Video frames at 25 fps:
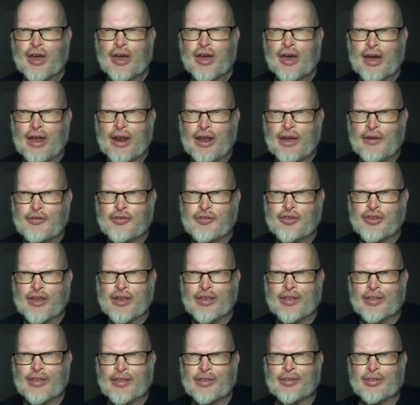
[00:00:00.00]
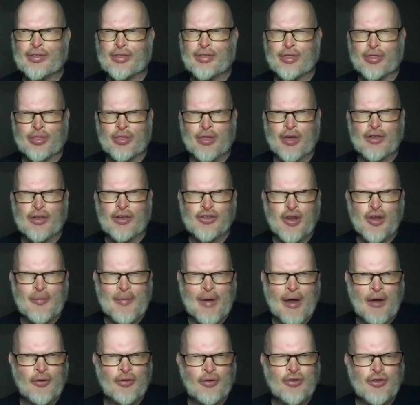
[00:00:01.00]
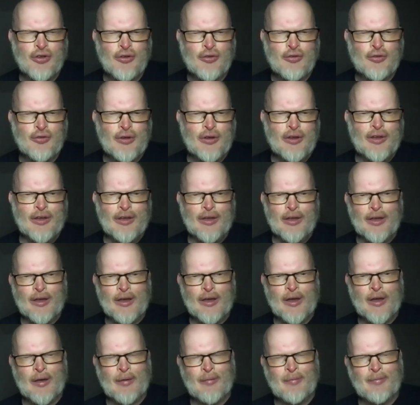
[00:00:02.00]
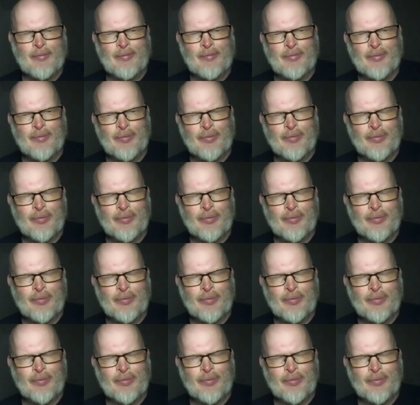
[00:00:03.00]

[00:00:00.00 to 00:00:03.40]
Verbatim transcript: and I've seen things come out of um,